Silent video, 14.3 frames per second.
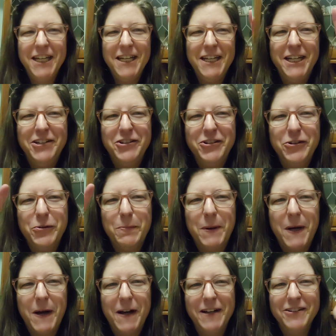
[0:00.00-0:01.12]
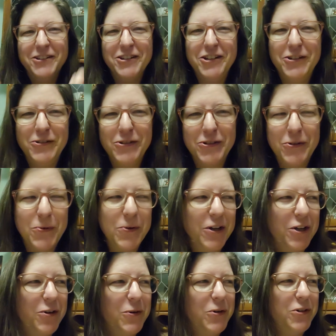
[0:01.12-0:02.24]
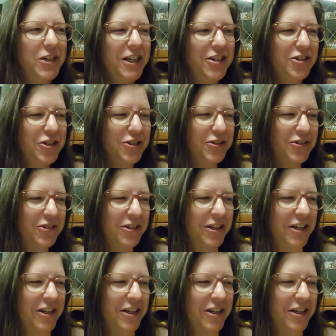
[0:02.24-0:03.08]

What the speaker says: Easter bonnets, I use in quotations.